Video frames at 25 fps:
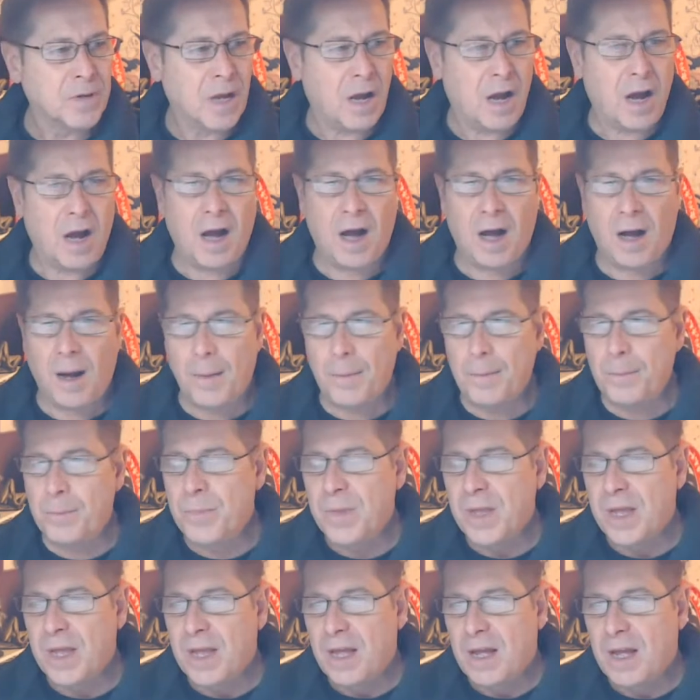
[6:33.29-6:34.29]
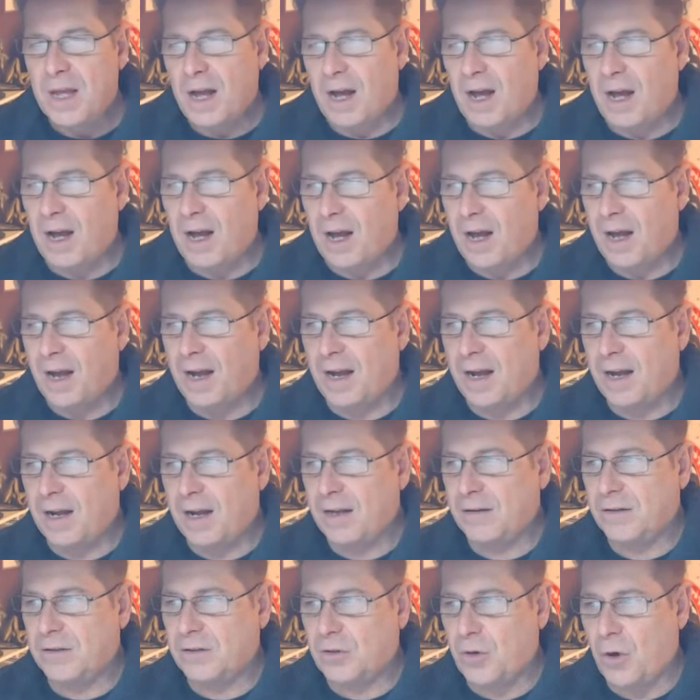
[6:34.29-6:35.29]
Talking
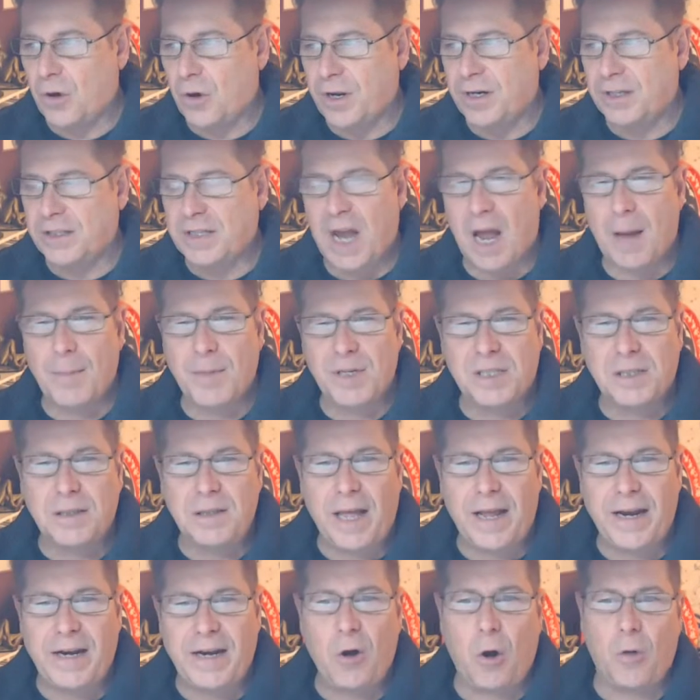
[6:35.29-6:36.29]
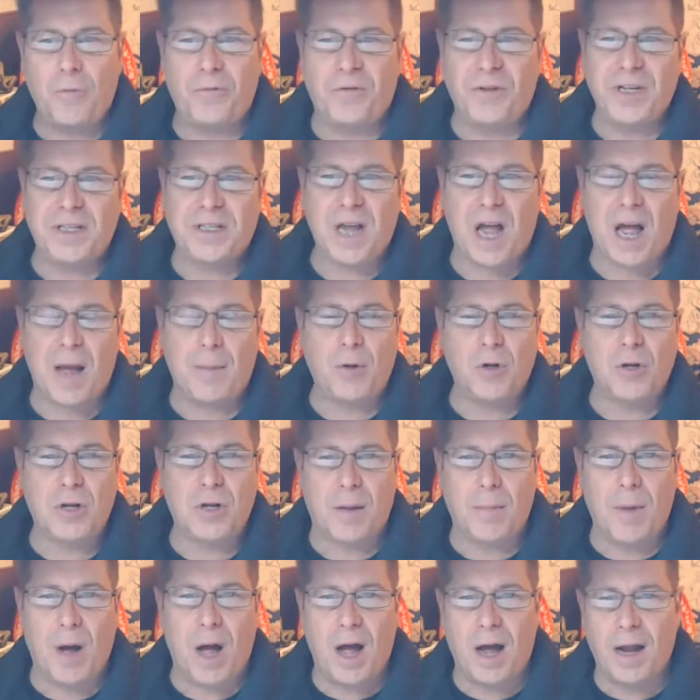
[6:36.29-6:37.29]
to Thomas Lennon. Hopefully Tom will
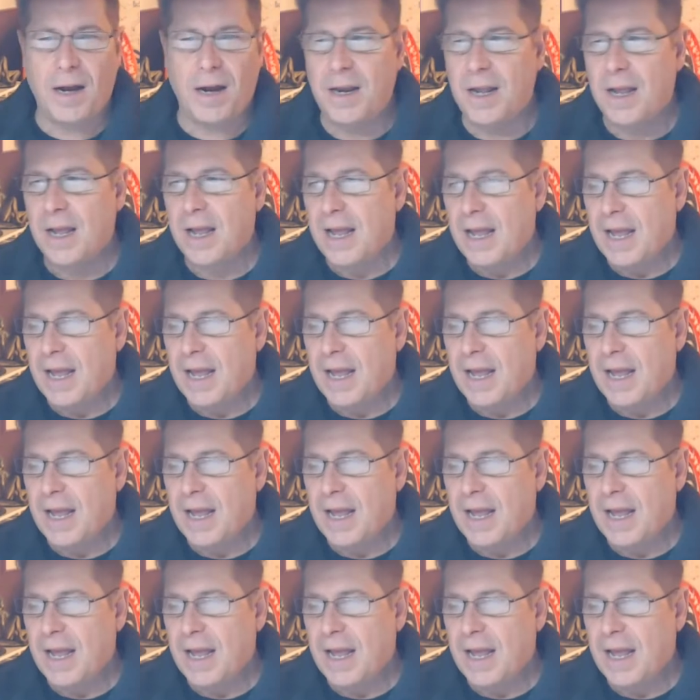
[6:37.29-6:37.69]
come on.